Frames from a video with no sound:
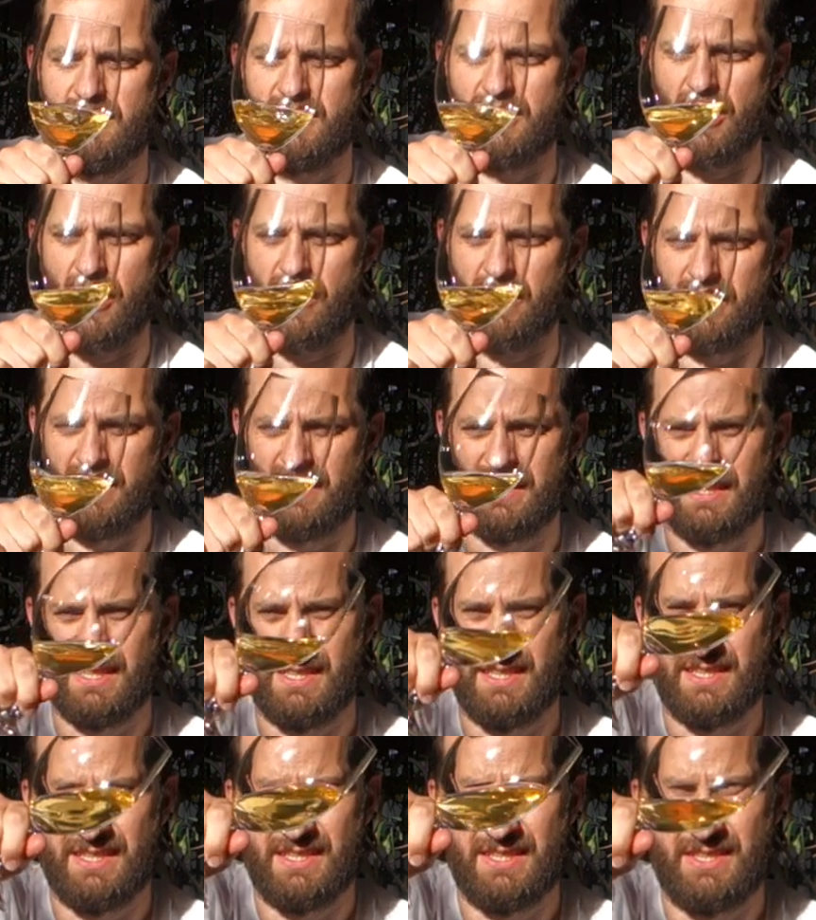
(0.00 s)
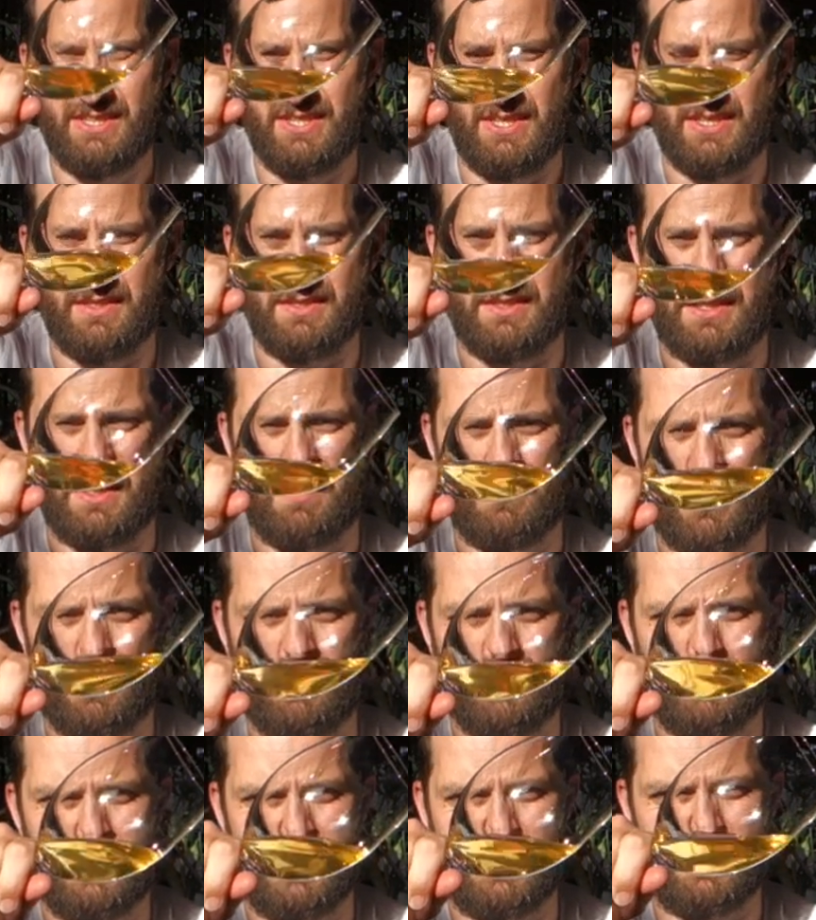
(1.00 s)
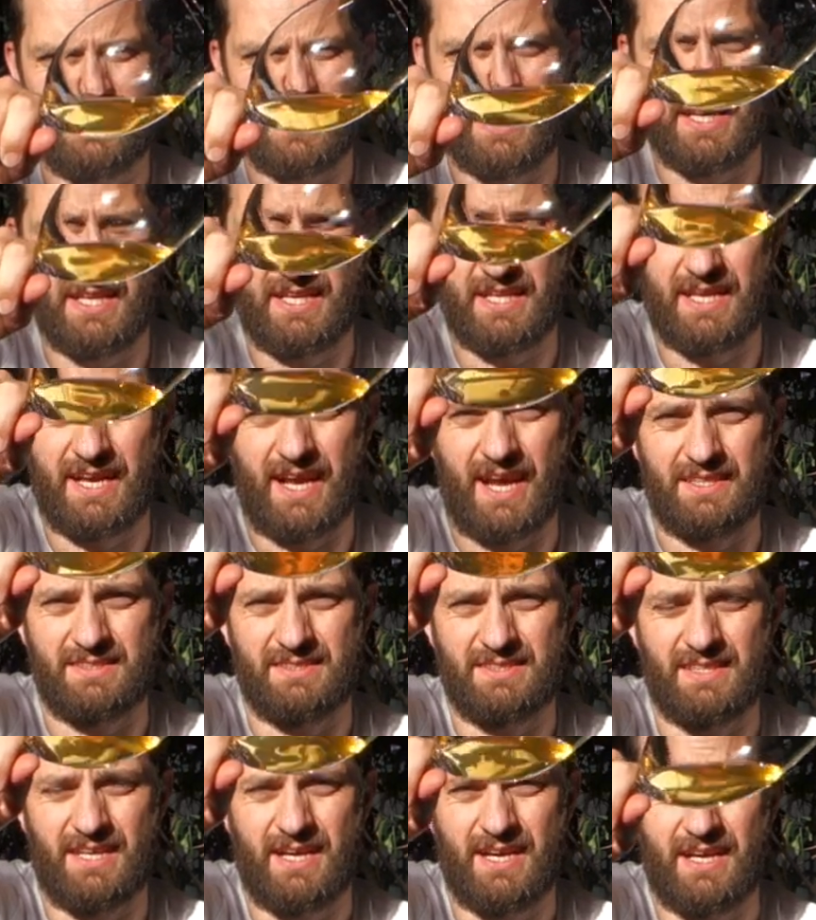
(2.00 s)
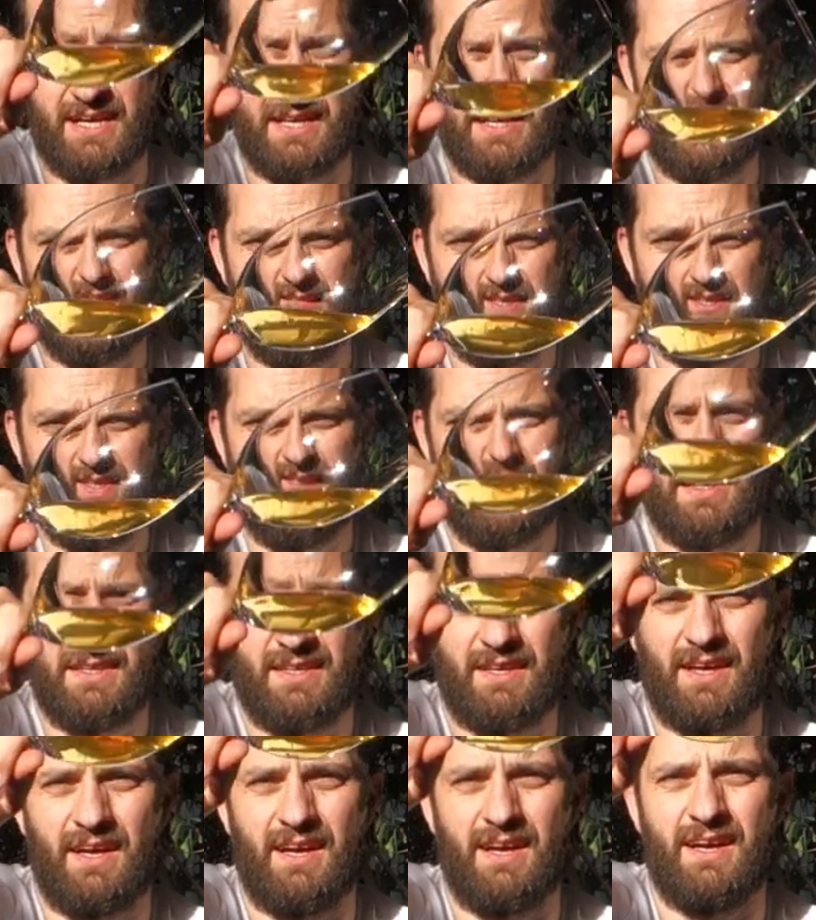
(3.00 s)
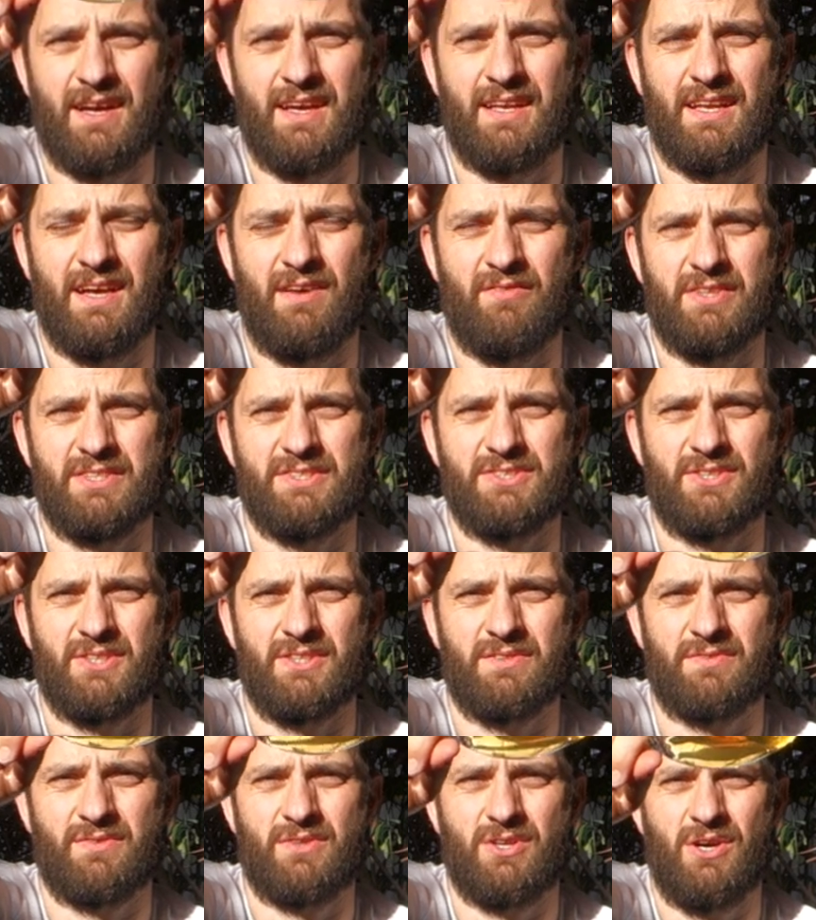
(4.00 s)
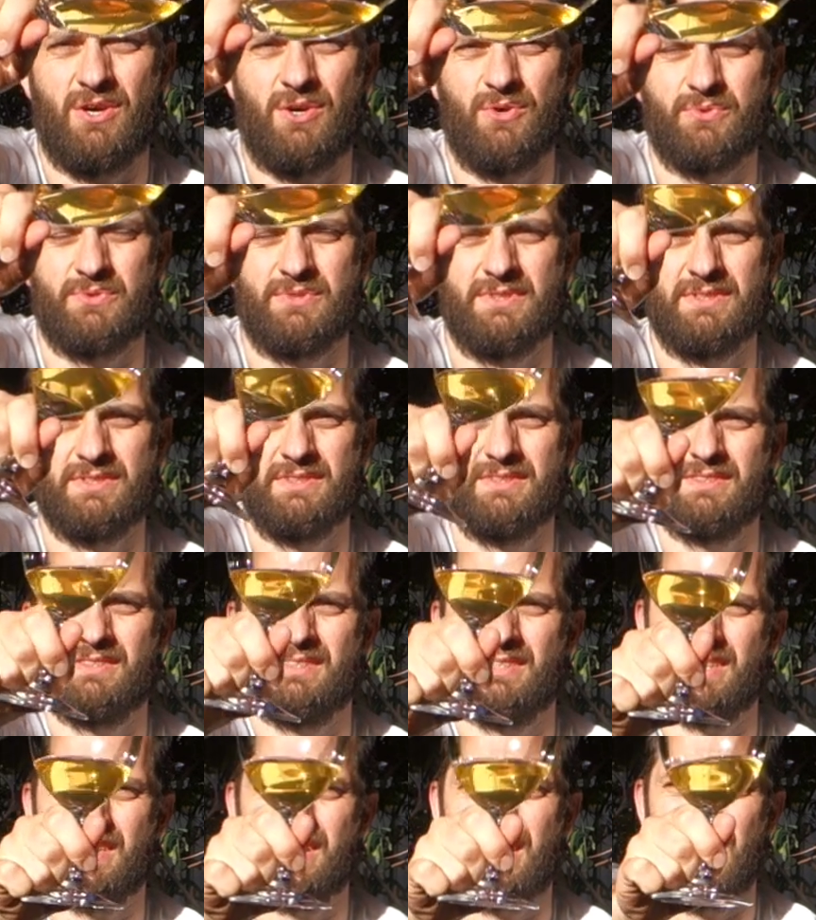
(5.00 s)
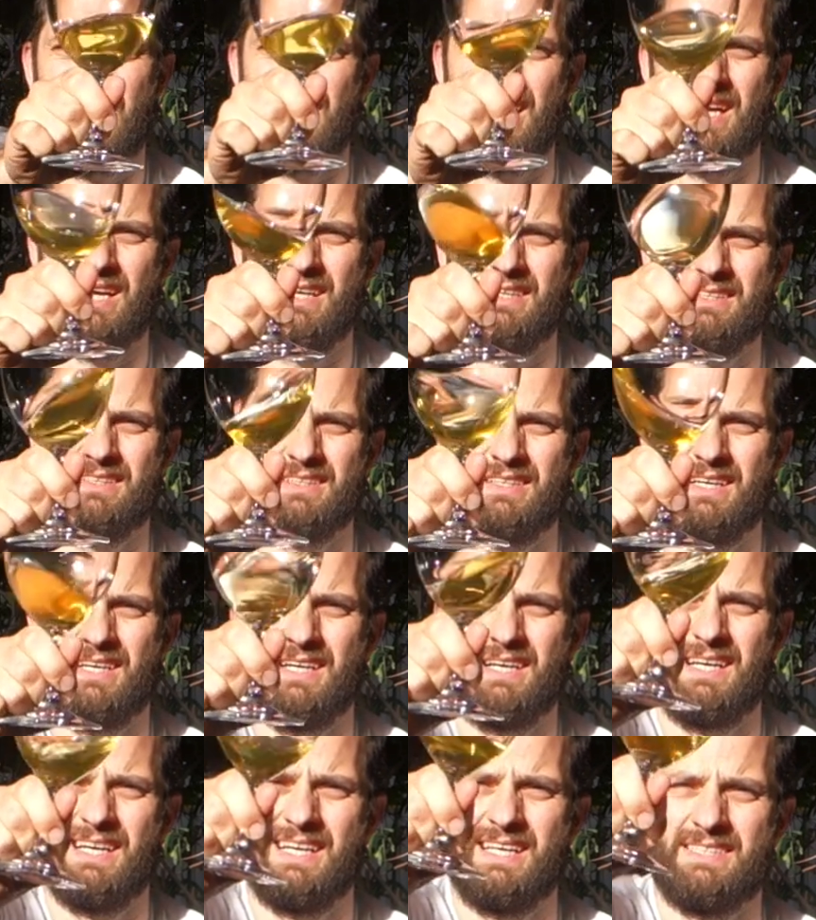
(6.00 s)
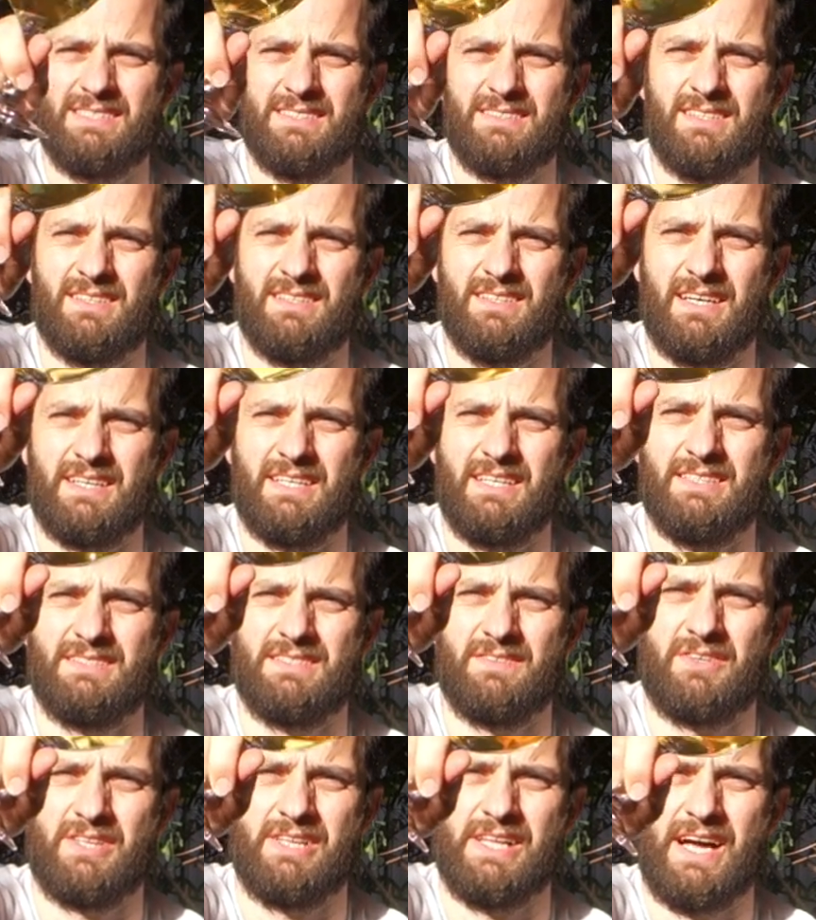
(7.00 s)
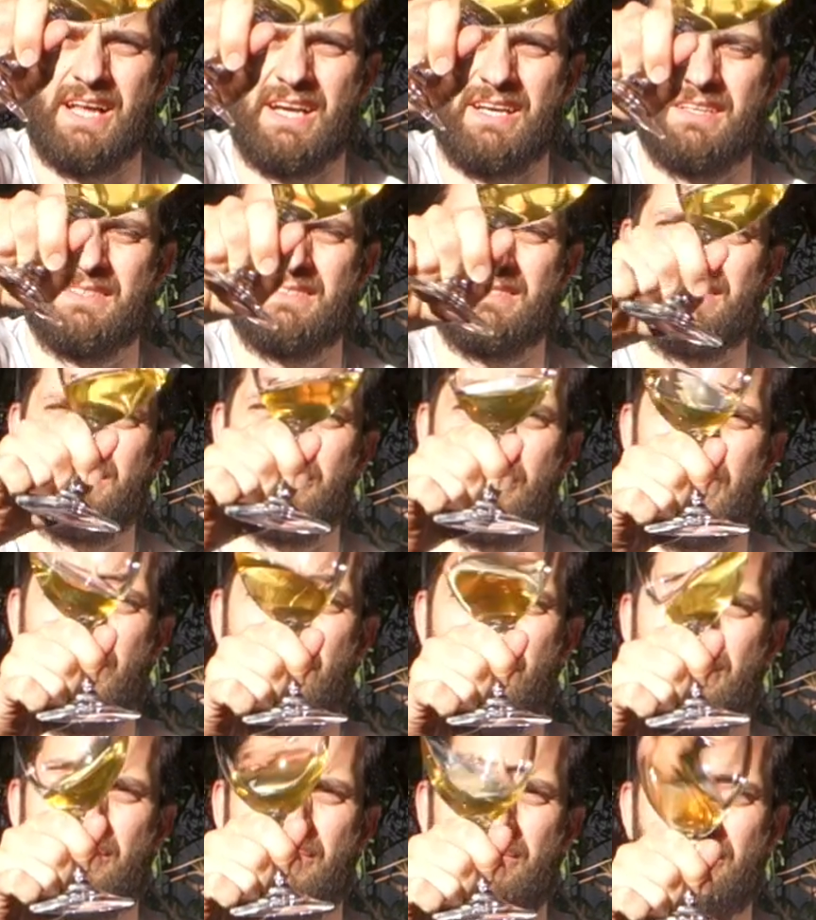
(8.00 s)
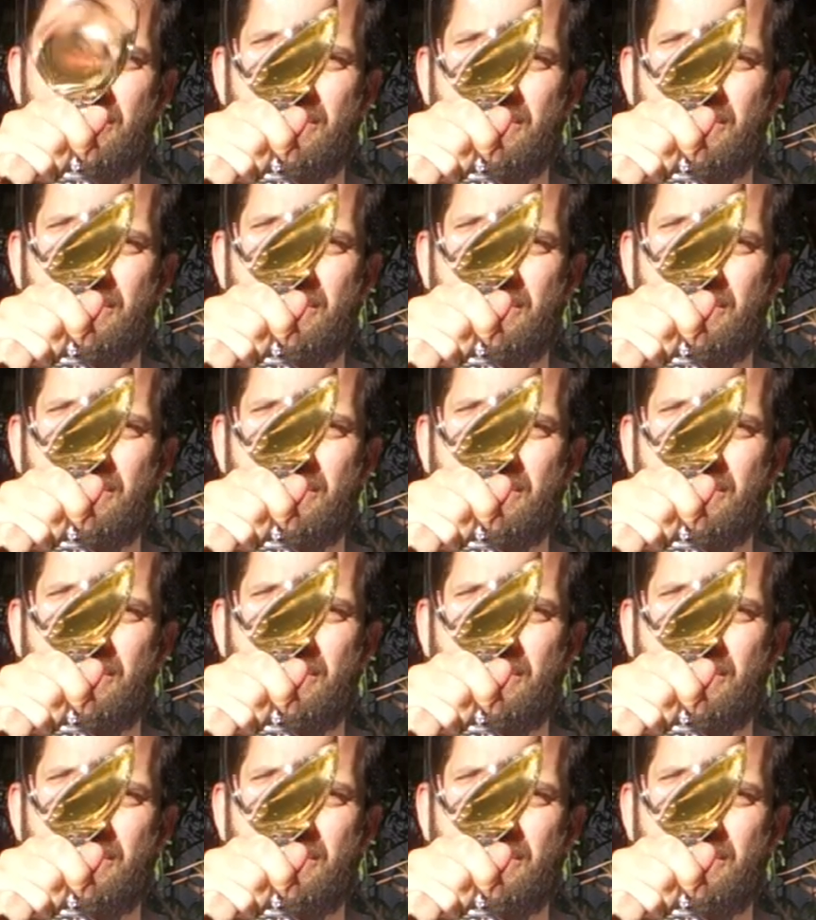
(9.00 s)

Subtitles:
So, you can probably see it has a lovely sort of golden colour, just a hint of cloudiness as well.